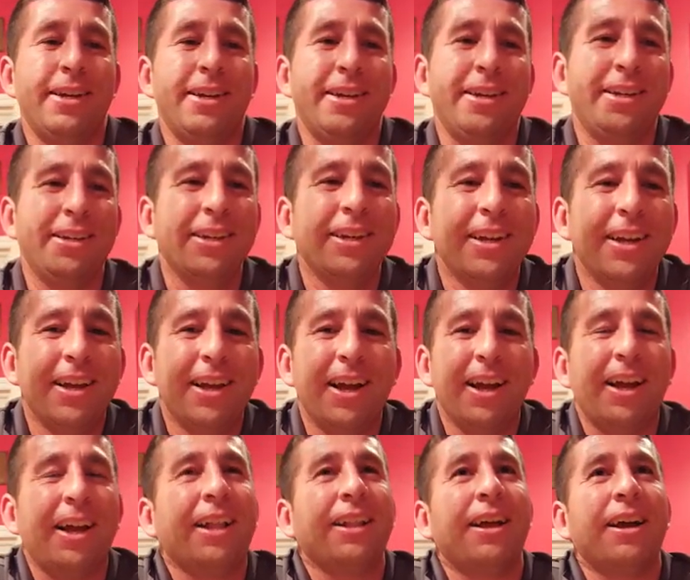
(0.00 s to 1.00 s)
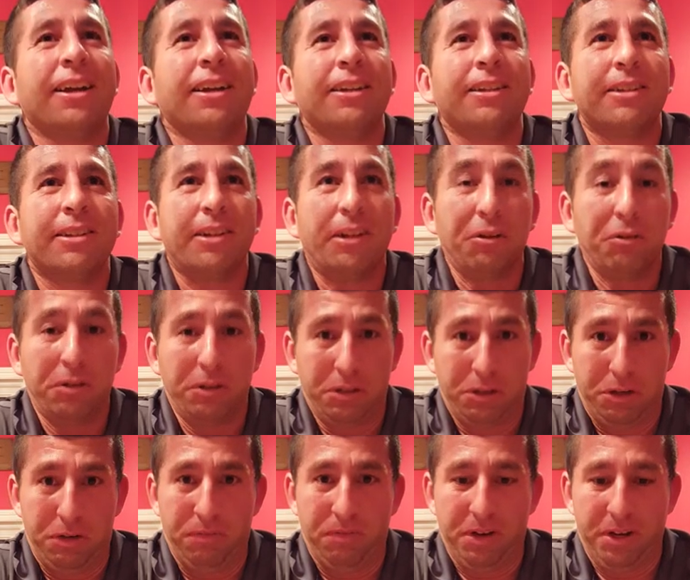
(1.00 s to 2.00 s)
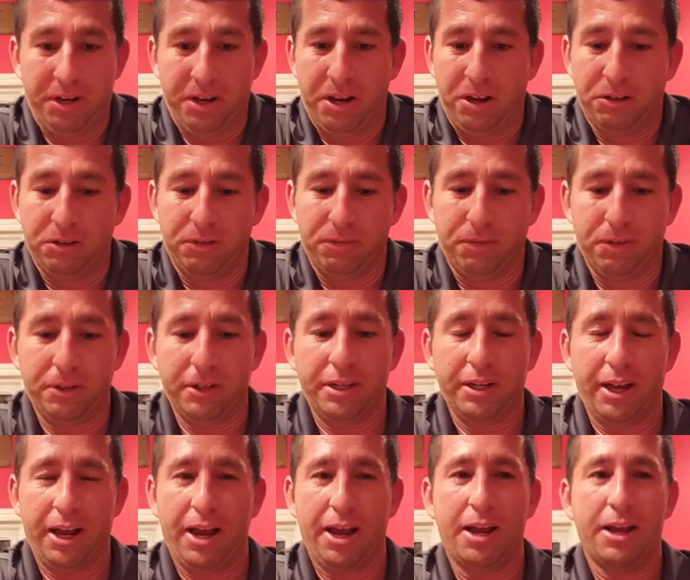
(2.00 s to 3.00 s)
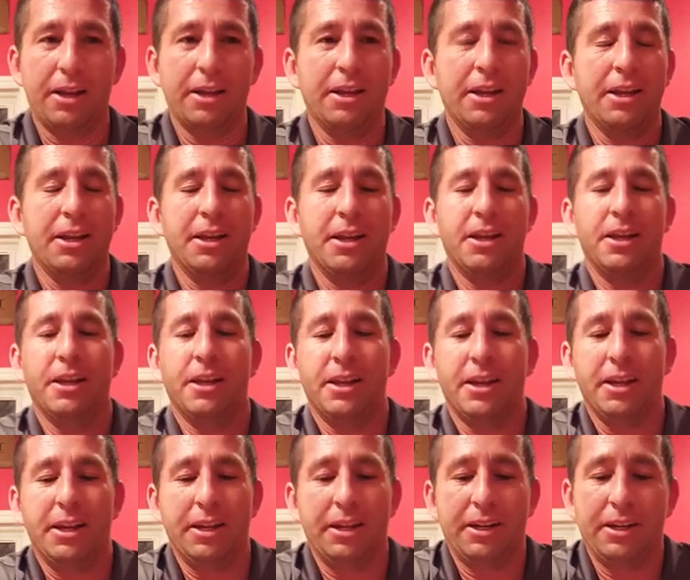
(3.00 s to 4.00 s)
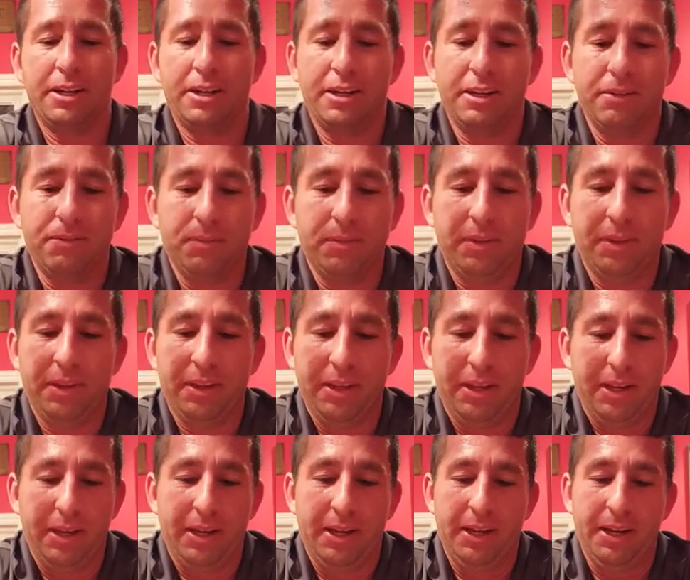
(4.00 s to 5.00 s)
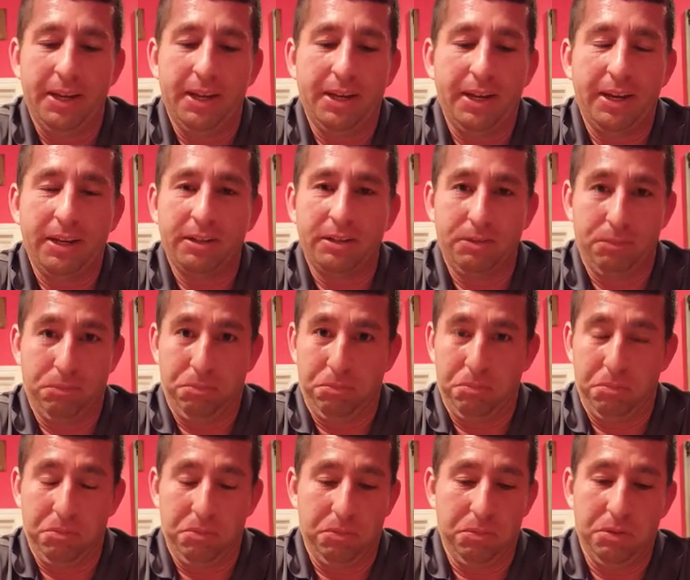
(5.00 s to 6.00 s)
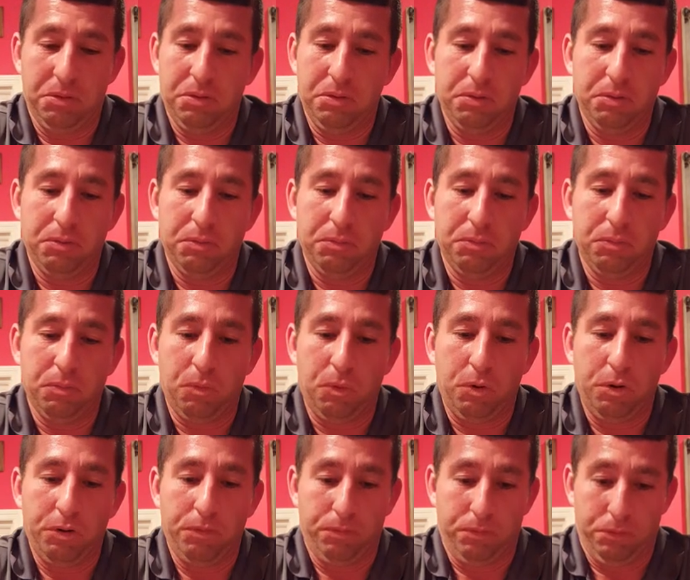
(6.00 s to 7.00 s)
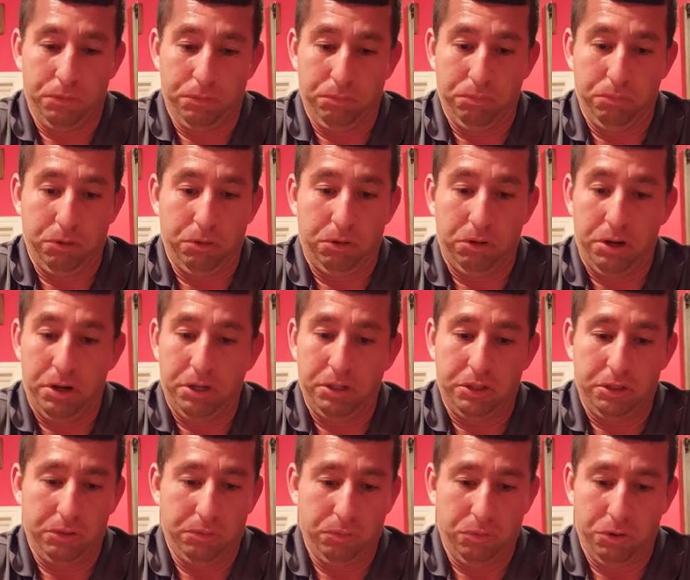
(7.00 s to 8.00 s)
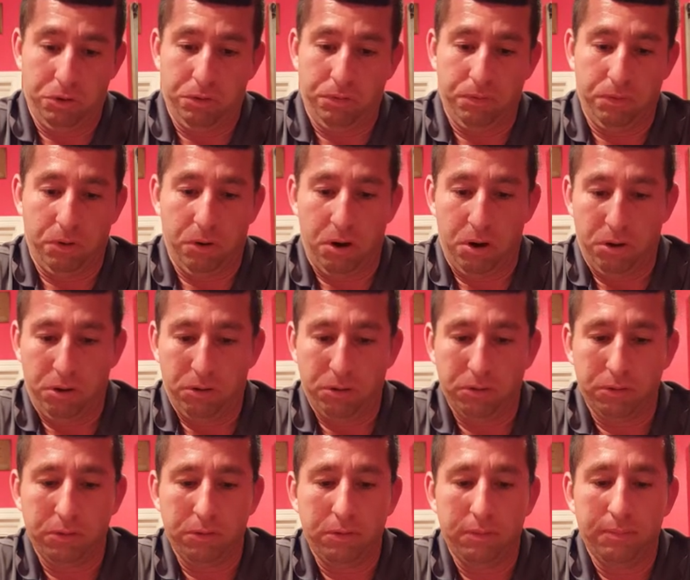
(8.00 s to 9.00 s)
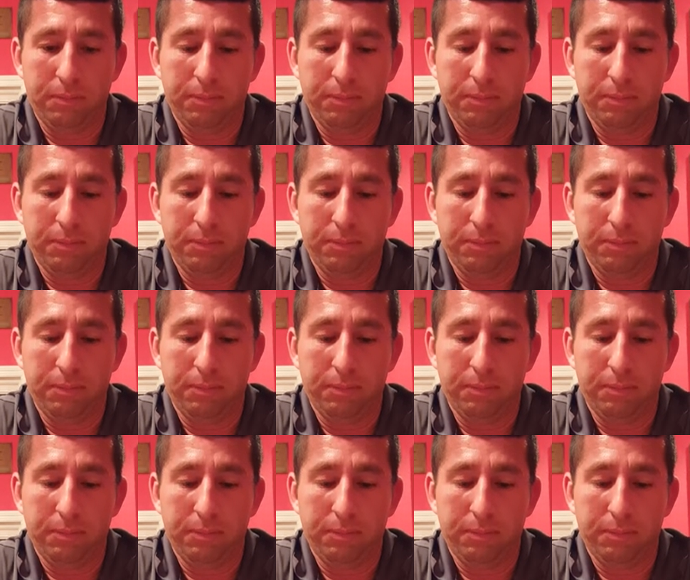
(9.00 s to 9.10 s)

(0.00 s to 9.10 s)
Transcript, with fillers: I like his slogan, good videos, funny guy. And uh, he has wonderful collection, wonderful hauls.